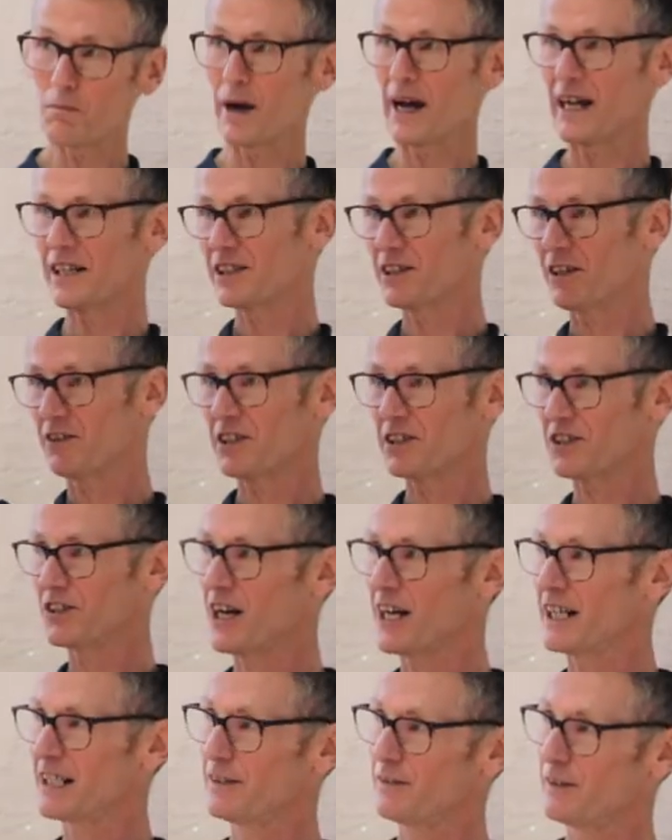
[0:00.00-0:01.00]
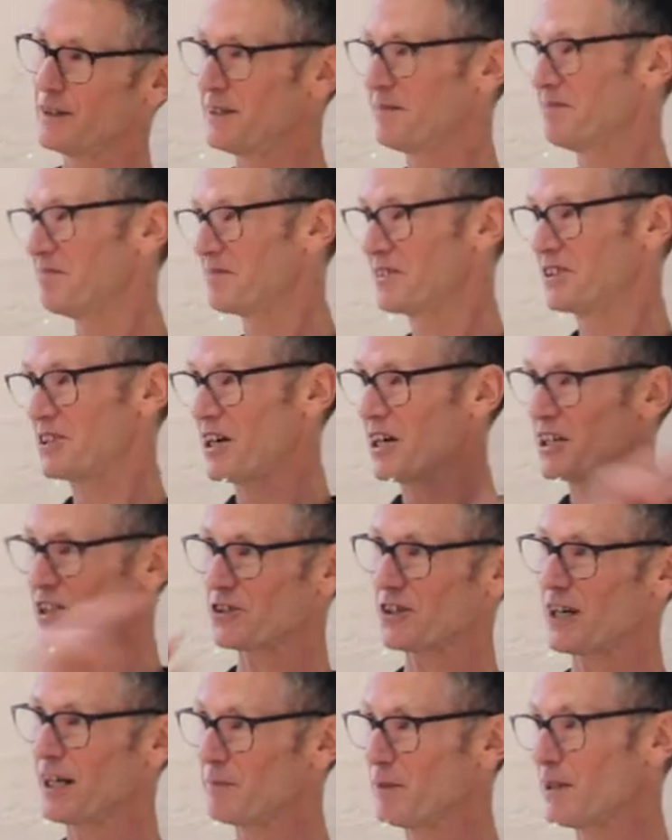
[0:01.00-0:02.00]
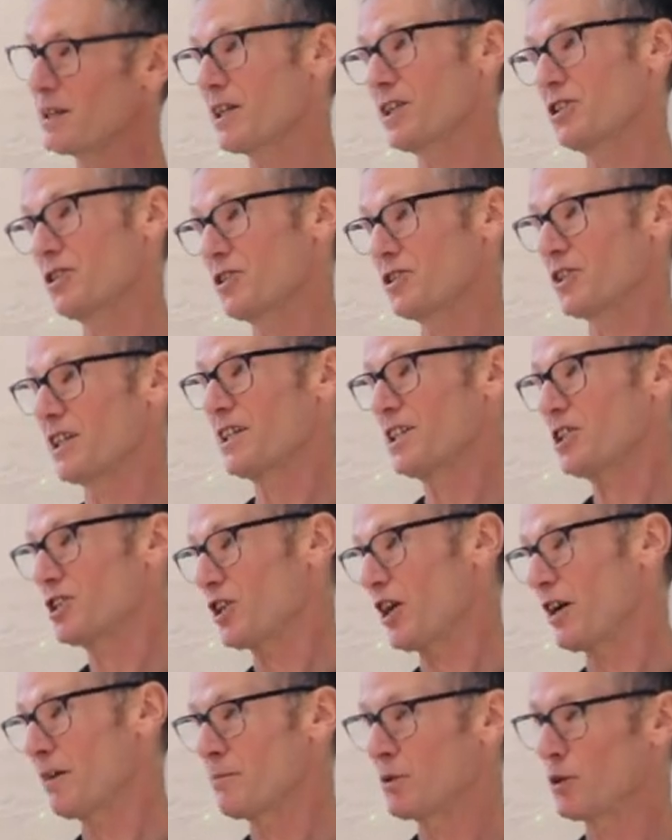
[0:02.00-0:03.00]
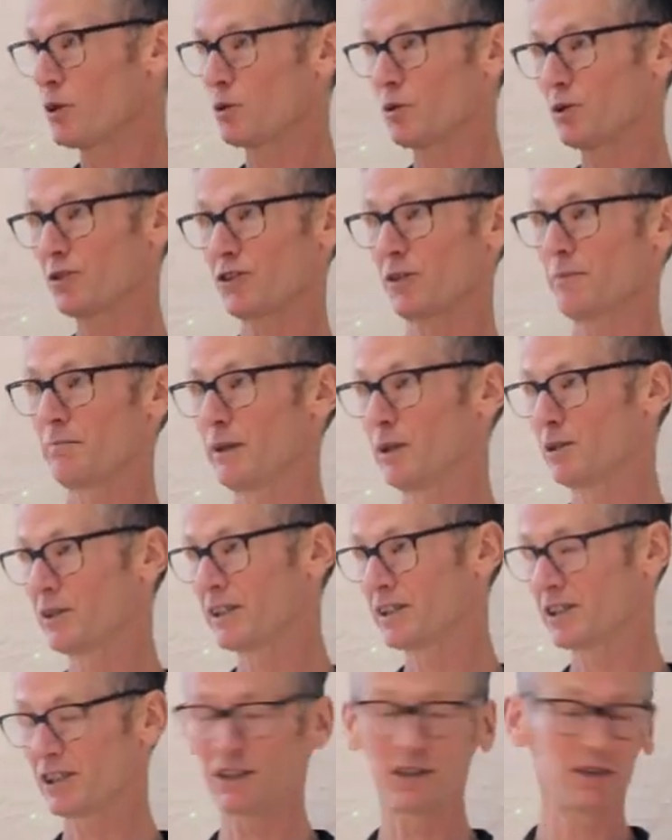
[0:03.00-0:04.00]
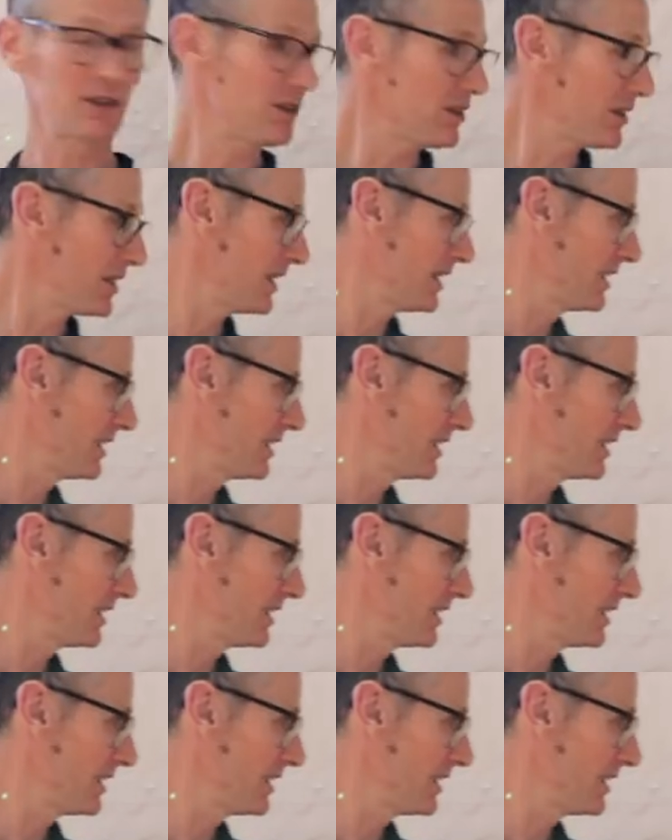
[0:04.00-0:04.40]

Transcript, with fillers: painted on the side of a skyscraper? Because you see these giant murals in buildings in New York.